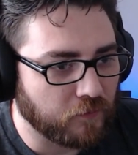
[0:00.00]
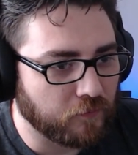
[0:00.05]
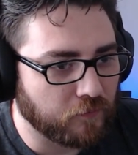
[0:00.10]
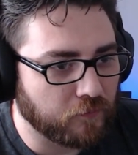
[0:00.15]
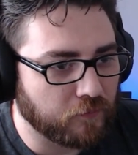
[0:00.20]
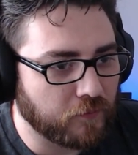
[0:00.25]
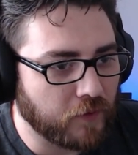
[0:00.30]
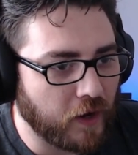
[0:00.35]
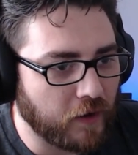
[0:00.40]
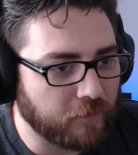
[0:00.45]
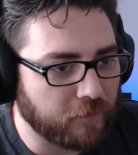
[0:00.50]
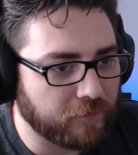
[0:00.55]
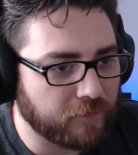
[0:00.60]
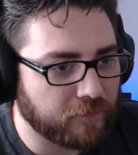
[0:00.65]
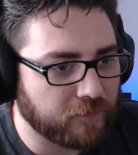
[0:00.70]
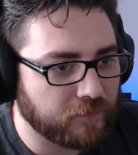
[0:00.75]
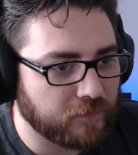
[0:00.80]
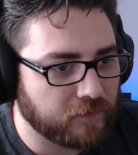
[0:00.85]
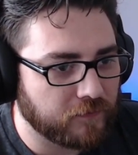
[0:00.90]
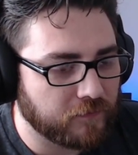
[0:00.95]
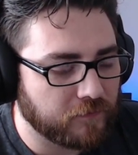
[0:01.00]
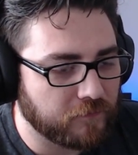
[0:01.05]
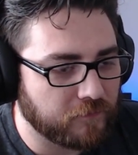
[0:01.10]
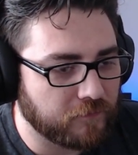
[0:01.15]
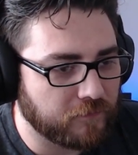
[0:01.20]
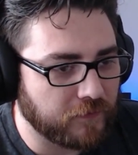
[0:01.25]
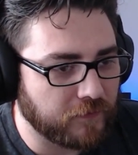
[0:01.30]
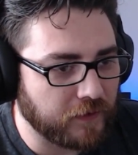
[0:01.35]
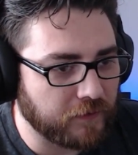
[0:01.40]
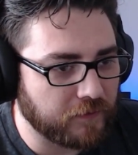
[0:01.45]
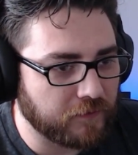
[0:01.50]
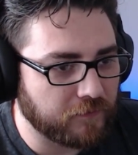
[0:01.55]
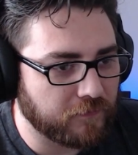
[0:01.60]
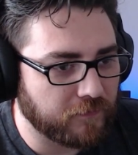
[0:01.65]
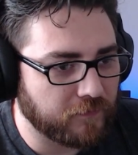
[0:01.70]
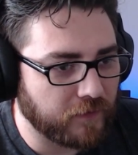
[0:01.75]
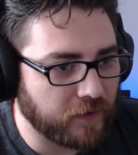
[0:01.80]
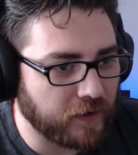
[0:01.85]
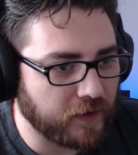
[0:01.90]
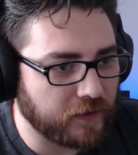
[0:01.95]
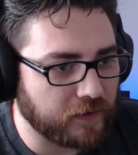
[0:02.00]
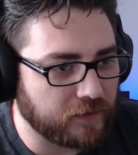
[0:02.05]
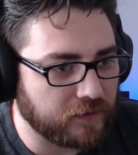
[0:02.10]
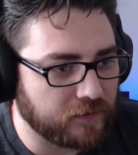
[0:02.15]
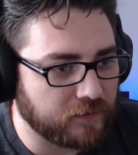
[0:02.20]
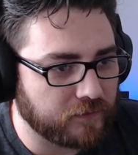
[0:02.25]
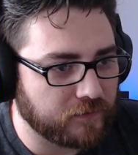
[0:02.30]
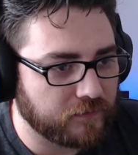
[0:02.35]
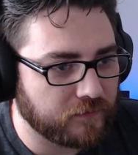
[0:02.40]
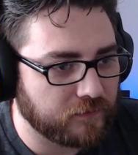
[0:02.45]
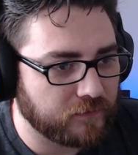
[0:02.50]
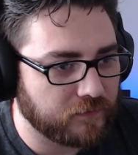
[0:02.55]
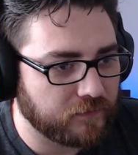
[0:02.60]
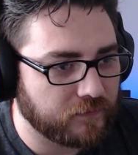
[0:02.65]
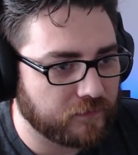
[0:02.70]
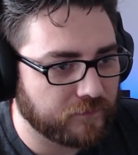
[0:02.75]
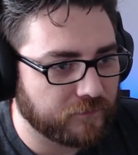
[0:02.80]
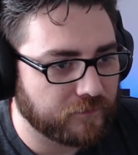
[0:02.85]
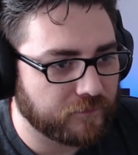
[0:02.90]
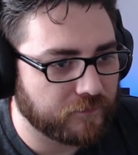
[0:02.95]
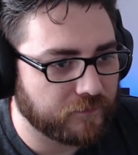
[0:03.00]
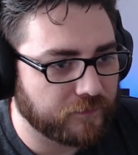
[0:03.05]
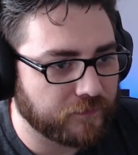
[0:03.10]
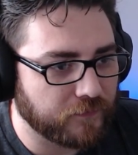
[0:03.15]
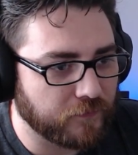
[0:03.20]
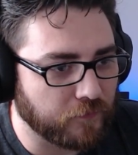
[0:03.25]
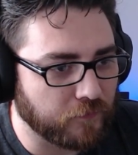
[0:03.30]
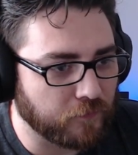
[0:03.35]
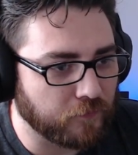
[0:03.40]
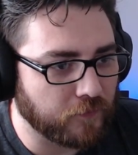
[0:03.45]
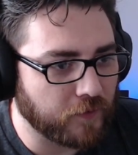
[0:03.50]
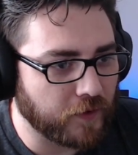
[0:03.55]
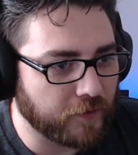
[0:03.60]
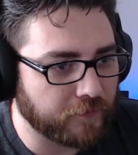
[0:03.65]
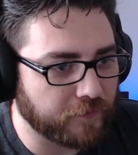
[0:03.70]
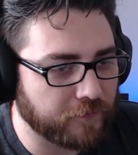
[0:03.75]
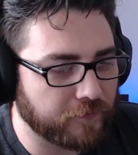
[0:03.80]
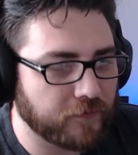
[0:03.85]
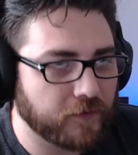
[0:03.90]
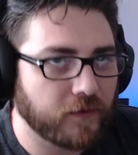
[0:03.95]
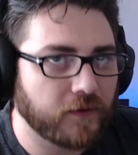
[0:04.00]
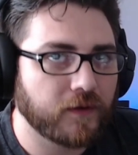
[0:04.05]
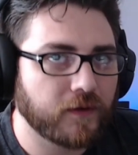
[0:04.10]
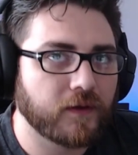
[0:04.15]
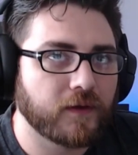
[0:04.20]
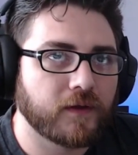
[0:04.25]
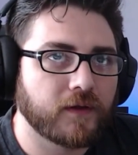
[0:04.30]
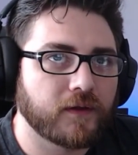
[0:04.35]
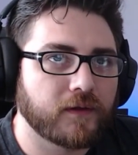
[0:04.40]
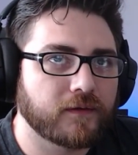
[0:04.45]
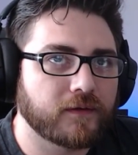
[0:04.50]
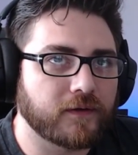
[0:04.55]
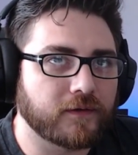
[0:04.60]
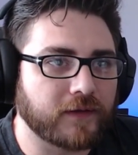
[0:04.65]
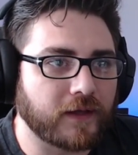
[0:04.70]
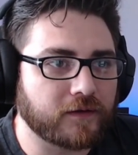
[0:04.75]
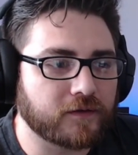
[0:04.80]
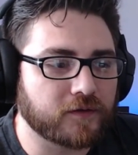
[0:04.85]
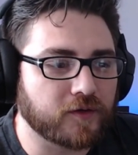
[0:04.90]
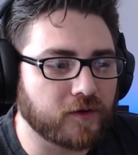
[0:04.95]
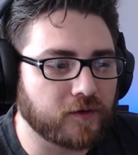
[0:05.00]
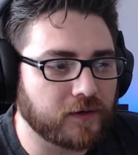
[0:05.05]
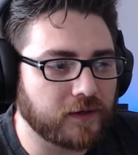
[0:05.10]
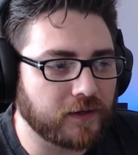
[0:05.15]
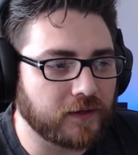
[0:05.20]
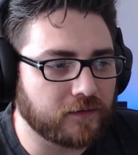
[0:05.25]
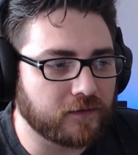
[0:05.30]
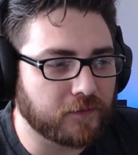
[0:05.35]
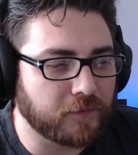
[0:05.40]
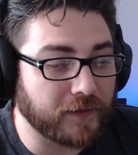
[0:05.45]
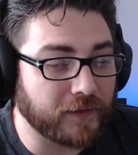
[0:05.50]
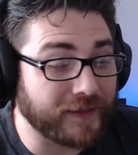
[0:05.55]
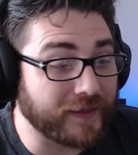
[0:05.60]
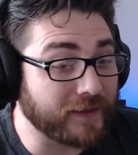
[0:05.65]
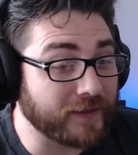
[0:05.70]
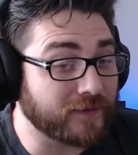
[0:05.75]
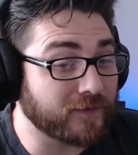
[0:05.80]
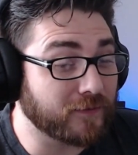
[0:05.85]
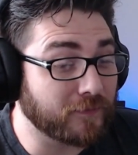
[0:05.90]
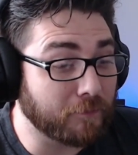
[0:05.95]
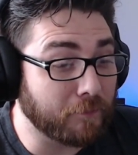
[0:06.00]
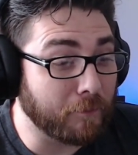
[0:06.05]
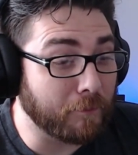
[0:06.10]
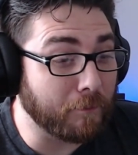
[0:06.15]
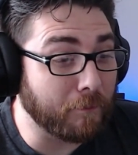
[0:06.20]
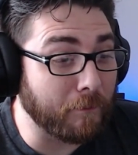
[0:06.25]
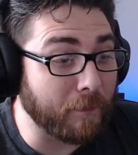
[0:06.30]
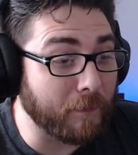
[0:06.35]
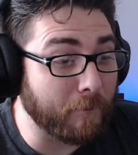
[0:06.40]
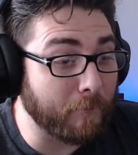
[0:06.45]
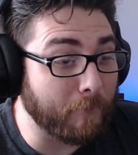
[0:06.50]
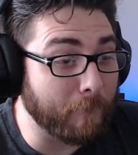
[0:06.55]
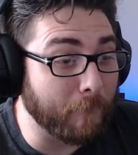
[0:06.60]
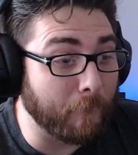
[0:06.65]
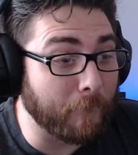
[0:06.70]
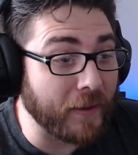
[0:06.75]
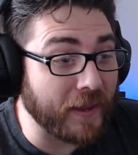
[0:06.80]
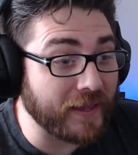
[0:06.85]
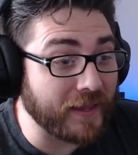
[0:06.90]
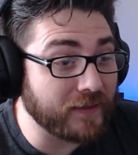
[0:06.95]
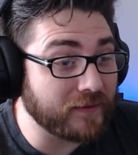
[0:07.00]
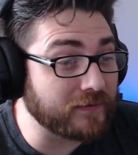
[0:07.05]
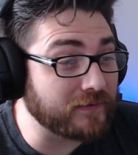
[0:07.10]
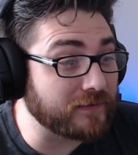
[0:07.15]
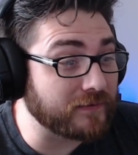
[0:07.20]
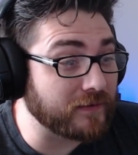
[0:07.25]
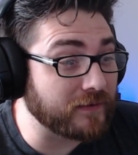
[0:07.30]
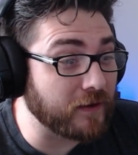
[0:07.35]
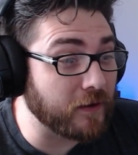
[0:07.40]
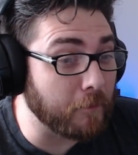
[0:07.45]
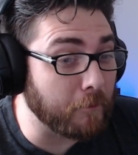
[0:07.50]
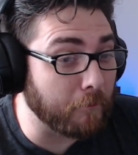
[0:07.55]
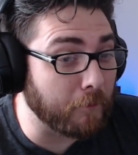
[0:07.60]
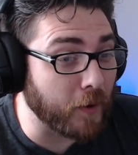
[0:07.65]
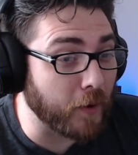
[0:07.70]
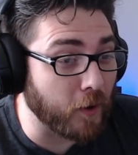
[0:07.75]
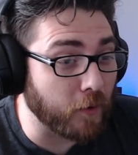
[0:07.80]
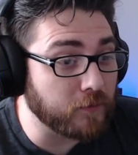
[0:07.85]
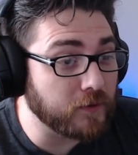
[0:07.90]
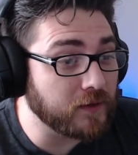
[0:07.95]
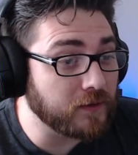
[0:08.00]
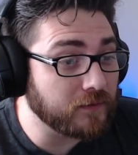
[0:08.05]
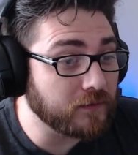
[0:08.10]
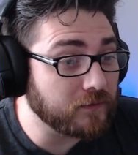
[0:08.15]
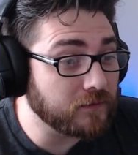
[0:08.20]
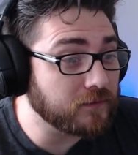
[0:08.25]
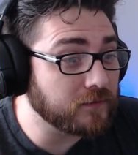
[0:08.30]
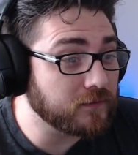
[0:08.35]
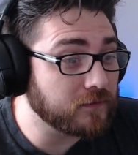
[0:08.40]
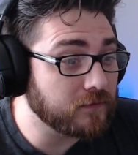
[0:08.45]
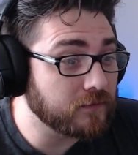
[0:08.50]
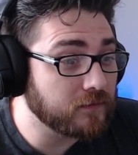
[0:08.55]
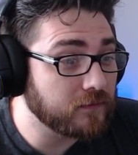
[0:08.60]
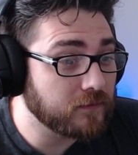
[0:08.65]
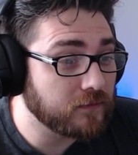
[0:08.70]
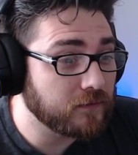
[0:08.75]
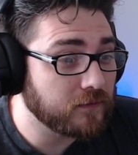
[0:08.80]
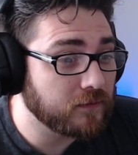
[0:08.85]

Rough, very fine. Rough. Does that turn it into like its base components?